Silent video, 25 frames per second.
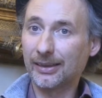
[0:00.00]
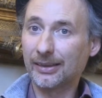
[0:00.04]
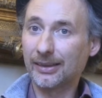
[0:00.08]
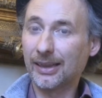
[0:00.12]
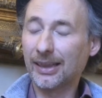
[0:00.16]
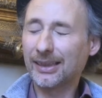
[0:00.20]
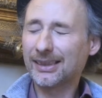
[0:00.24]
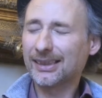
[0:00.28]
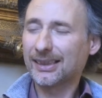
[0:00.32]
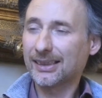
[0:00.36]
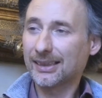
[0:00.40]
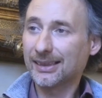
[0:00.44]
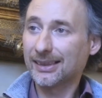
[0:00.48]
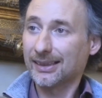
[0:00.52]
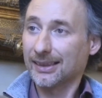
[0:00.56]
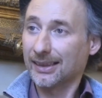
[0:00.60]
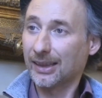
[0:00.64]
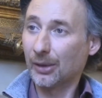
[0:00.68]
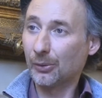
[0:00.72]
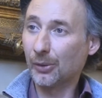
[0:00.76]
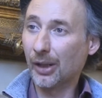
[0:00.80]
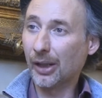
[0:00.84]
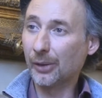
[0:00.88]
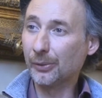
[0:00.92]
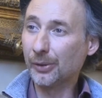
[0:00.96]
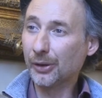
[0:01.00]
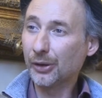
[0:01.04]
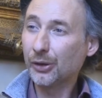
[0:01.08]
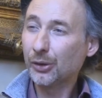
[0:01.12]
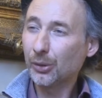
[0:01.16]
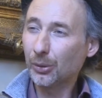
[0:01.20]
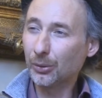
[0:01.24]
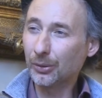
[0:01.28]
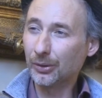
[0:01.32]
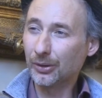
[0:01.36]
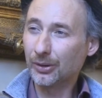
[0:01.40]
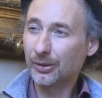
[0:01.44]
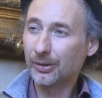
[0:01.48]
That's the way we
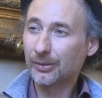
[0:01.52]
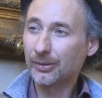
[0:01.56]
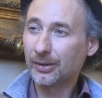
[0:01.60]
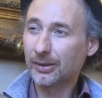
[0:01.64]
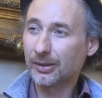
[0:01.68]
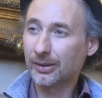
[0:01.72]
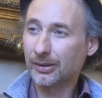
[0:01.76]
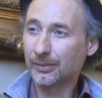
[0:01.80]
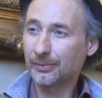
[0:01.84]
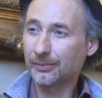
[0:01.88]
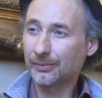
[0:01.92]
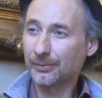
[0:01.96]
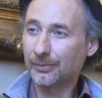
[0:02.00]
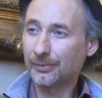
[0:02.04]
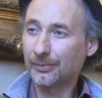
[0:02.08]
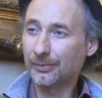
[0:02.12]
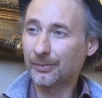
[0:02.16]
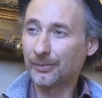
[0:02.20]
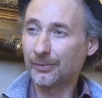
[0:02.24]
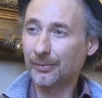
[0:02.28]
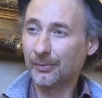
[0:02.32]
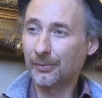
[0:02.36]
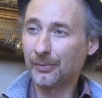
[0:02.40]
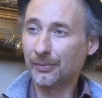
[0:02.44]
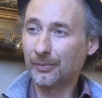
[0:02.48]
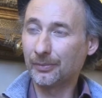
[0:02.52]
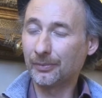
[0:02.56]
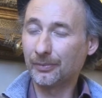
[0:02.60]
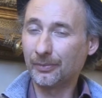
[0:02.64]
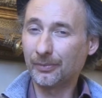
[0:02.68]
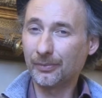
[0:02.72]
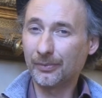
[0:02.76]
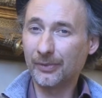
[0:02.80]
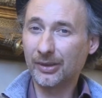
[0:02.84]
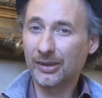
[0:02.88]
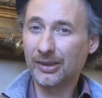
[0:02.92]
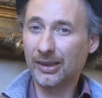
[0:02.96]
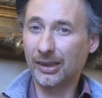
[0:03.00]
should
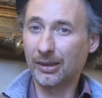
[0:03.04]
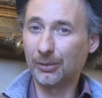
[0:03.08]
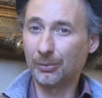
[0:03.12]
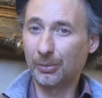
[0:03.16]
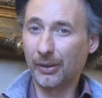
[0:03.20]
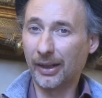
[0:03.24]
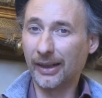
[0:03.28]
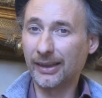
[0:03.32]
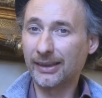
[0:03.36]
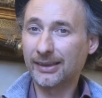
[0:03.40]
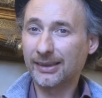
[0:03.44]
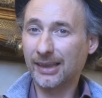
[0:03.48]
celebrate